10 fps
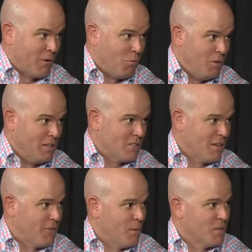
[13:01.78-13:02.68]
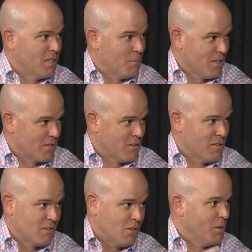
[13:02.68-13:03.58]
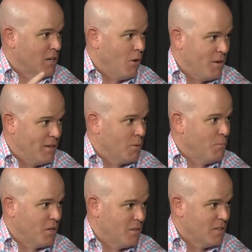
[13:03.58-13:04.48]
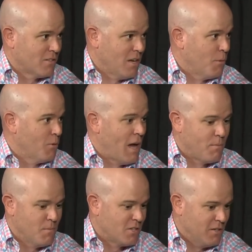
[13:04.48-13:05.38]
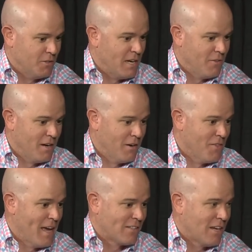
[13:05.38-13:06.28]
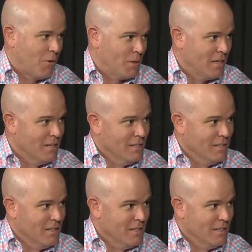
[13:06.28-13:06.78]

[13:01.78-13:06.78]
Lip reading: to really stiffen up the tip section of this. So we go in and we put in this double wrapping material down there, and that's how we